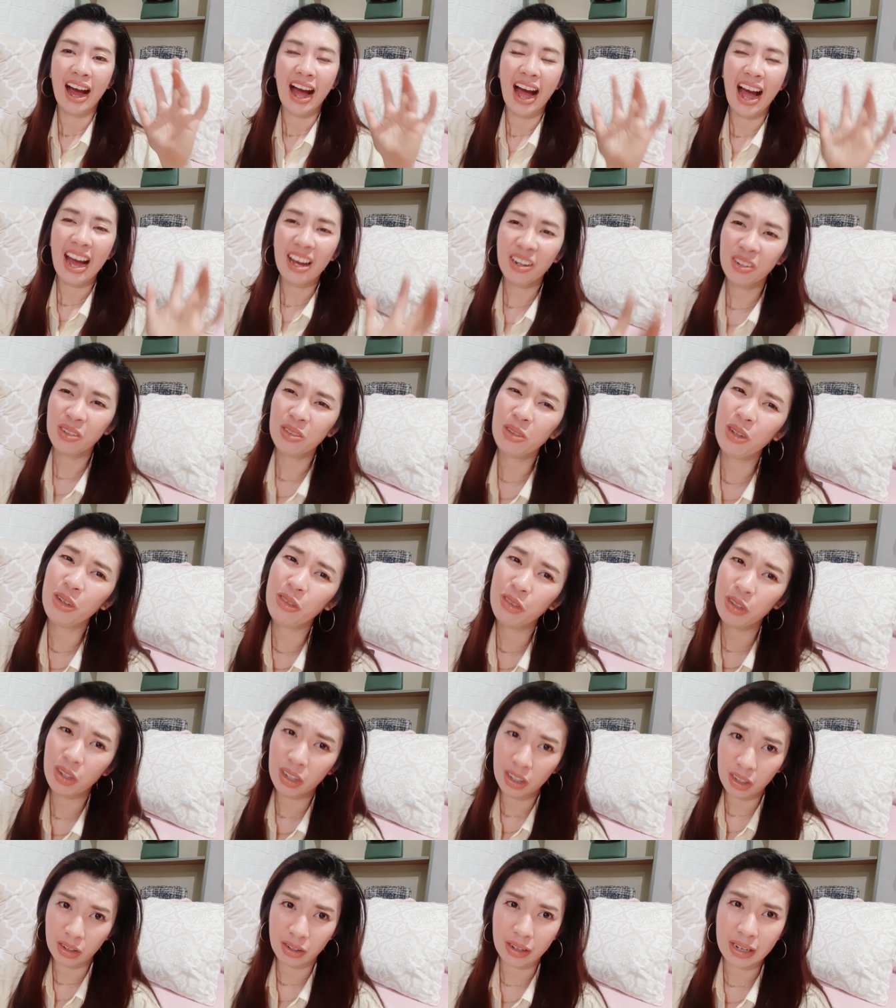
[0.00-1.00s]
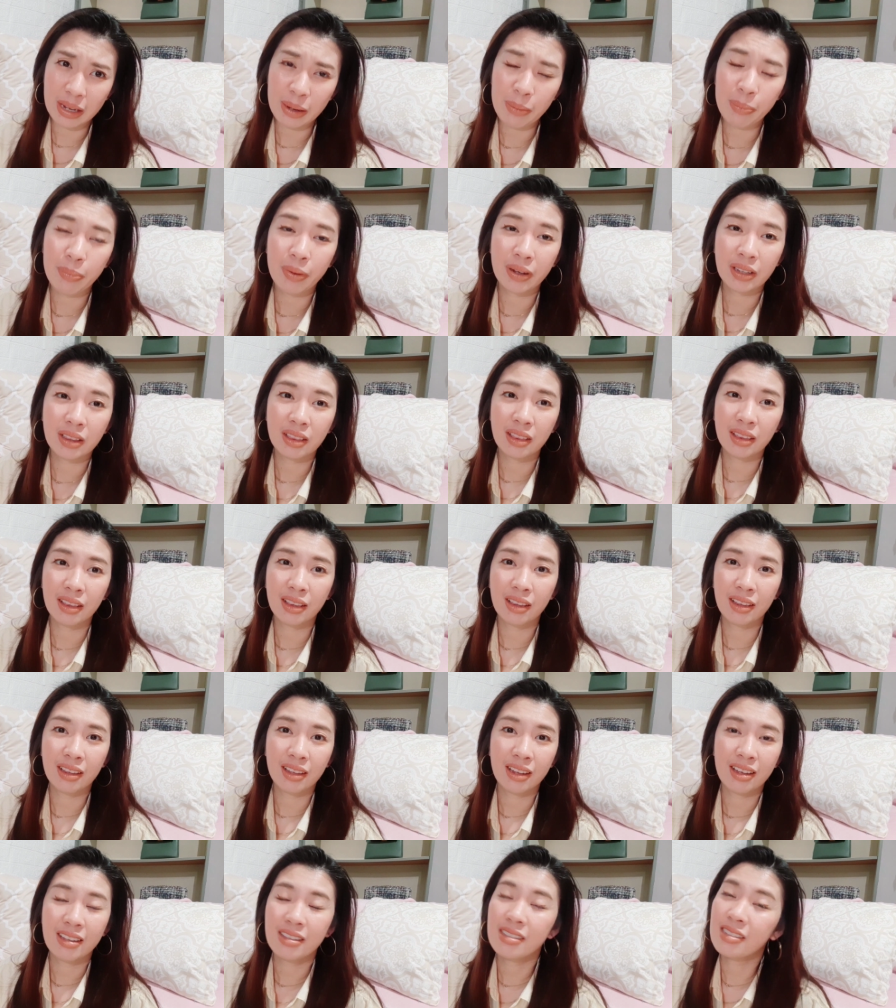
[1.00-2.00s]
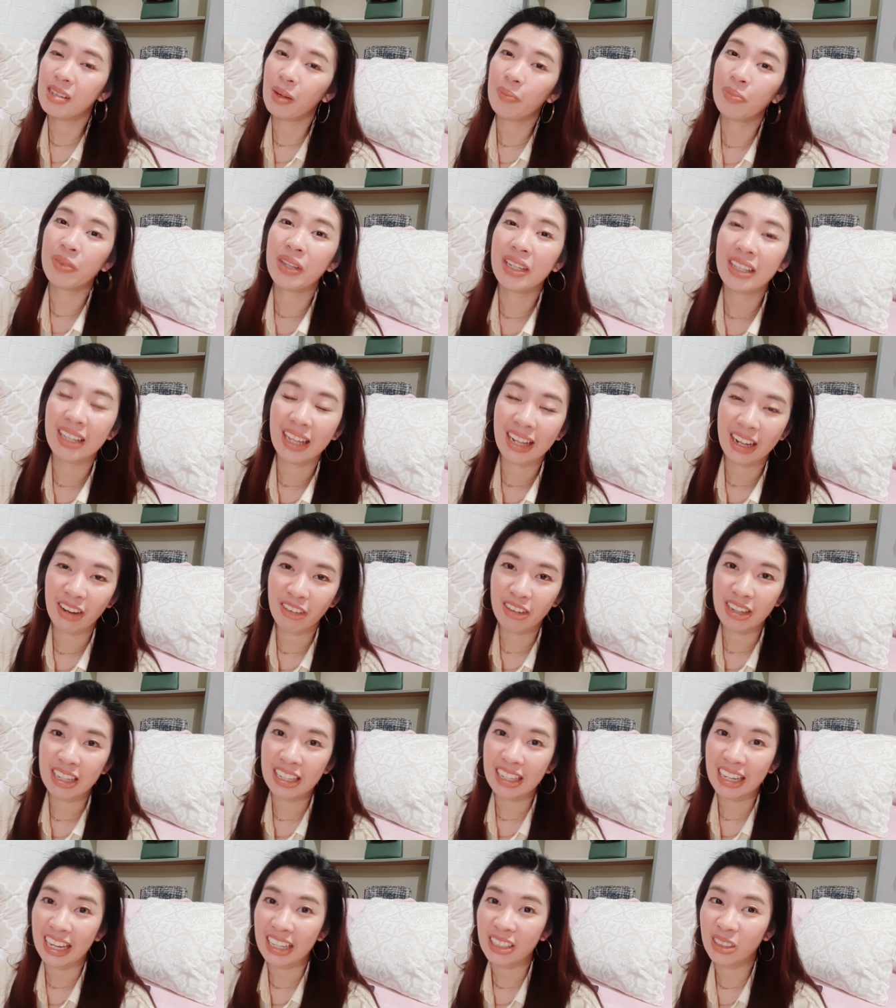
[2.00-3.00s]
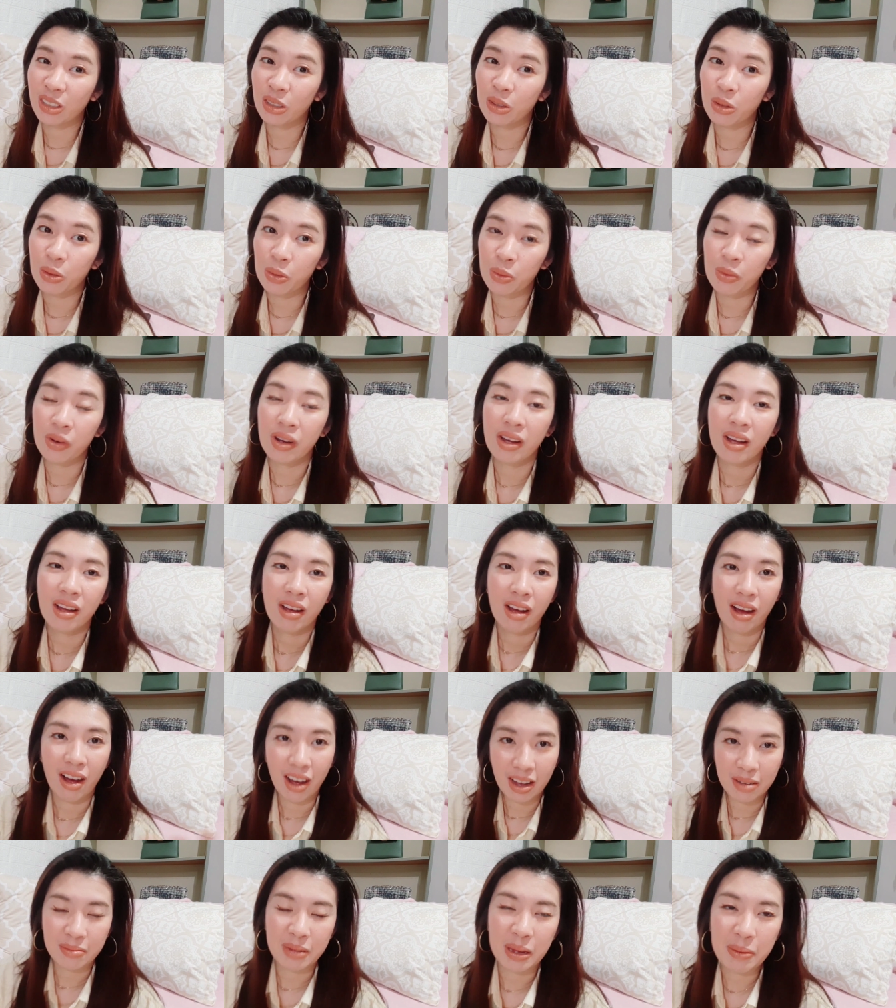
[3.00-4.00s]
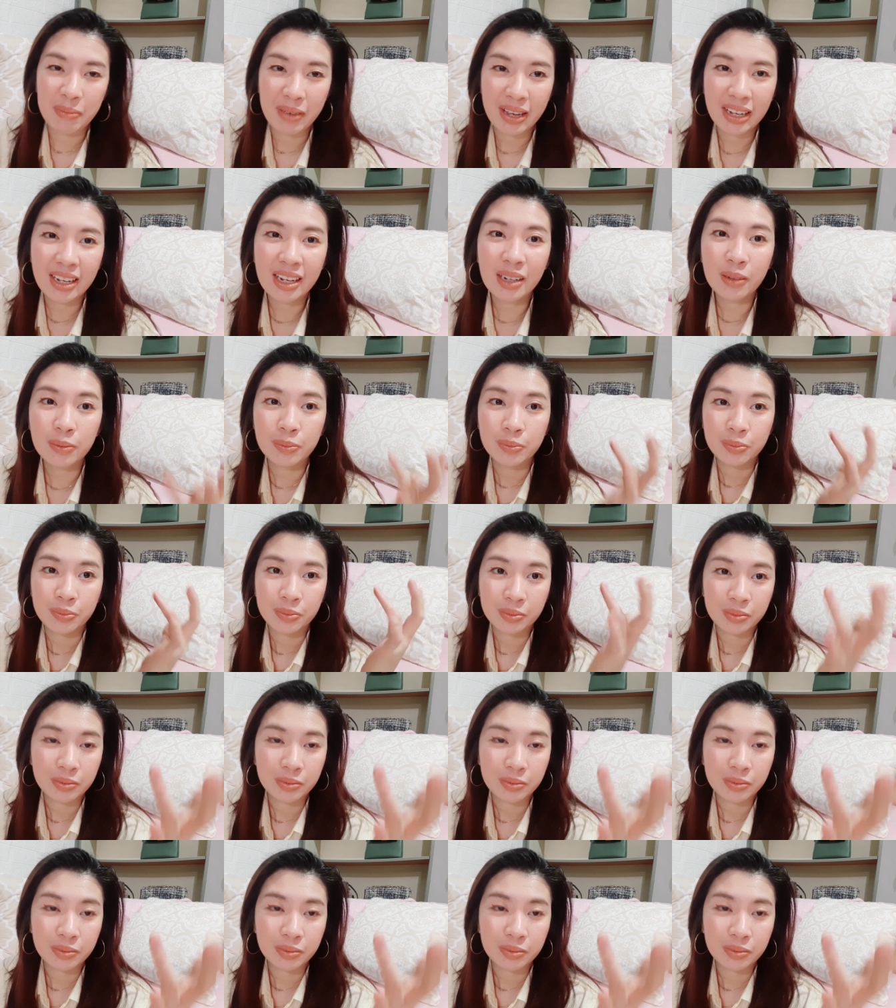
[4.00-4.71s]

i don't know if you'll agree but it's something that i really like to do on my makeup